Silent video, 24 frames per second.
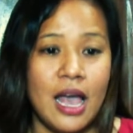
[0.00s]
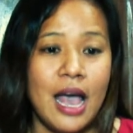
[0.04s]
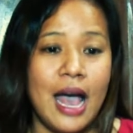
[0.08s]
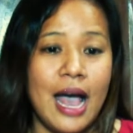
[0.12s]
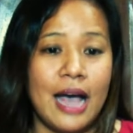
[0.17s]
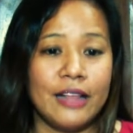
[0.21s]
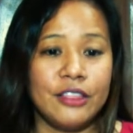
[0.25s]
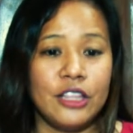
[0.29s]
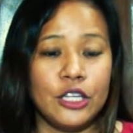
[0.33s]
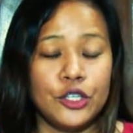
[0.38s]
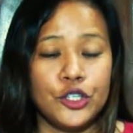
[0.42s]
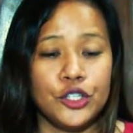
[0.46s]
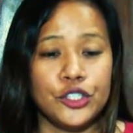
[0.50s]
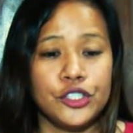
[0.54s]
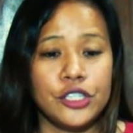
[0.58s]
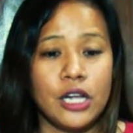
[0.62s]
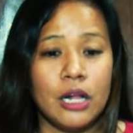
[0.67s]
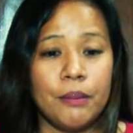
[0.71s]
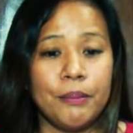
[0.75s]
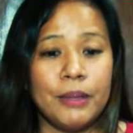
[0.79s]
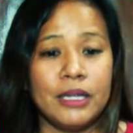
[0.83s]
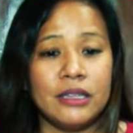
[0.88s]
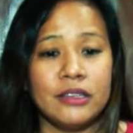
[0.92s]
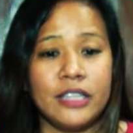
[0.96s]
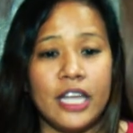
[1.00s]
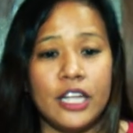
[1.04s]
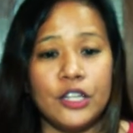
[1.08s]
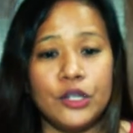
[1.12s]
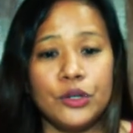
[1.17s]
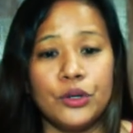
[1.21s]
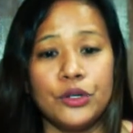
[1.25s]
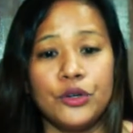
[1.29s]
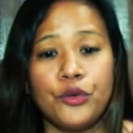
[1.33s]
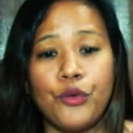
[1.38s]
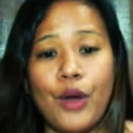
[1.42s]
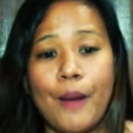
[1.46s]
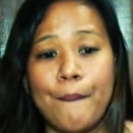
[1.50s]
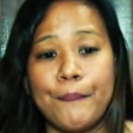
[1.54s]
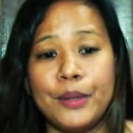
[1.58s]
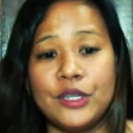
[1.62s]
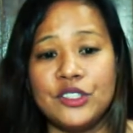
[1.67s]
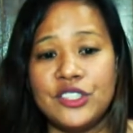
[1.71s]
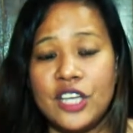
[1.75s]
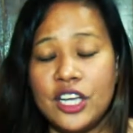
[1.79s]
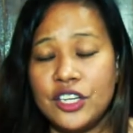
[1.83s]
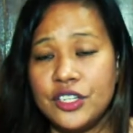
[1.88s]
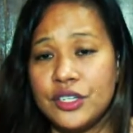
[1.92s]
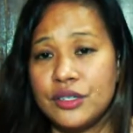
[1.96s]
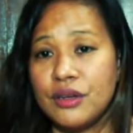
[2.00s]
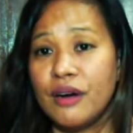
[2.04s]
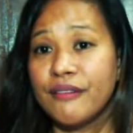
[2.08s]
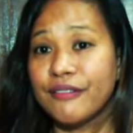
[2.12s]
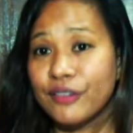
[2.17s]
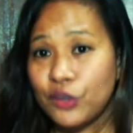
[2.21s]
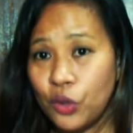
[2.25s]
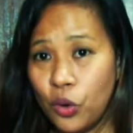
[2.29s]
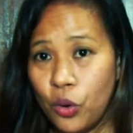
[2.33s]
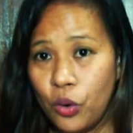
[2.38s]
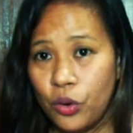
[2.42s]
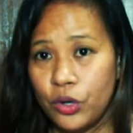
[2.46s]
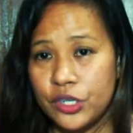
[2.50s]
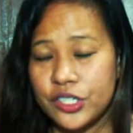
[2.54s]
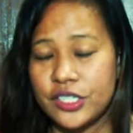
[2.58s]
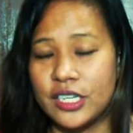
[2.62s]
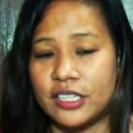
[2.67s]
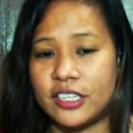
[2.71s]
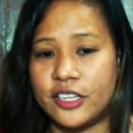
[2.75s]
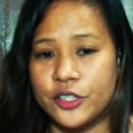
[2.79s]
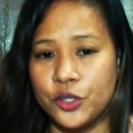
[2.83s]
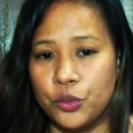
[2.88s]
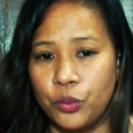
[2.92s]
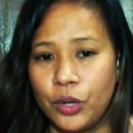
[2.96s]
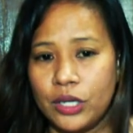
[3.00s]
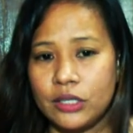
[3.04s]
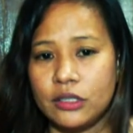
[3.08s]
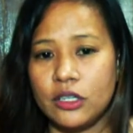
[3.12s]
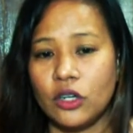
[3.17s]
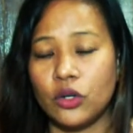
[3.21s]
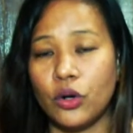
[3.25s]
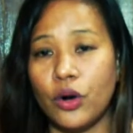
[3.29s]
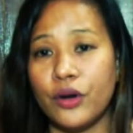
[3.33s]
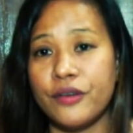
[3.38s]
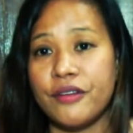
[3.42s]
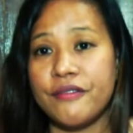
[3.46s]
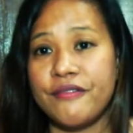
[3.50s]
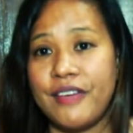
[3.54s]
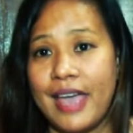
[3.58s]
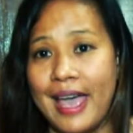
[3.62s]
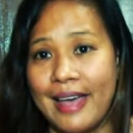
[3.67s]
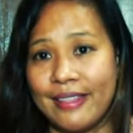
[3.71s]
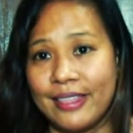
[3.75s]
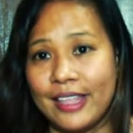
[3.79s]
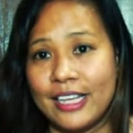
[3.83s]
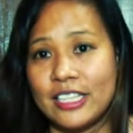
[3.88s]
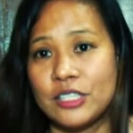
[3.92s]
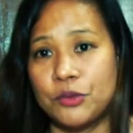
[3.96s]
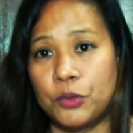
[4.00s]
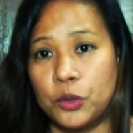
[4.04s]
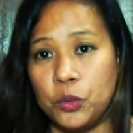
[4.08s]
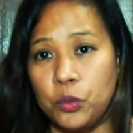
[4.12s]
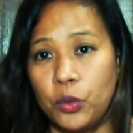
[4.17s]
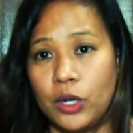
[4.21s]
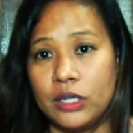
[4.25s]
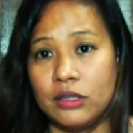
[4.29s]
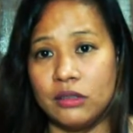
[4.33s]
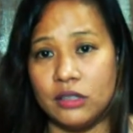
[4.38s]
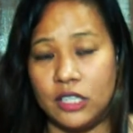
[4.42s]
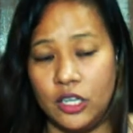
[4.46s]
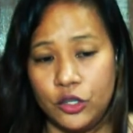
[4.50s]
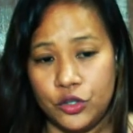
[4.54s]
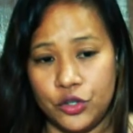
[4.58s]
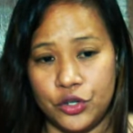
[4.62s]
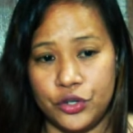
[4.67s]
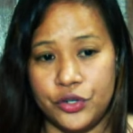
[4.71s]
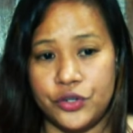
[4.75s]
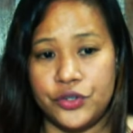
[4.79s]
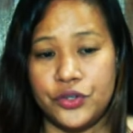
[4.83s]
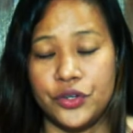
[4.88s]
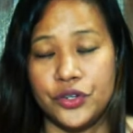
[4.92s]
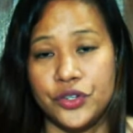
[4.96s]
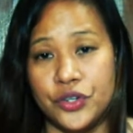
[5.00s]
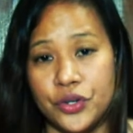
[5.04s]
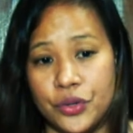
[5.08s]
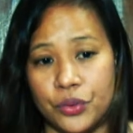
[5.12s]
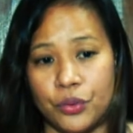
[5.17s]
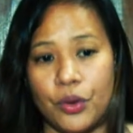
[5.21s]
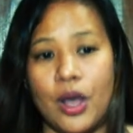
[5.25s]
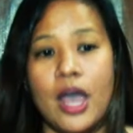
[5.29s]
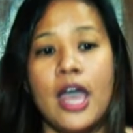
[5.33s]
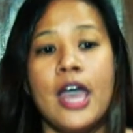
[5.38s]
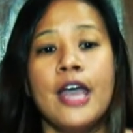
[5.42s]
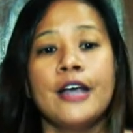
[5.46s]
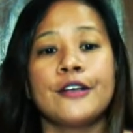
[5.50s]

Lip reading: A teacher shall maintain good reputation. Of course, that is what the Code of Ethics would want teachers to do.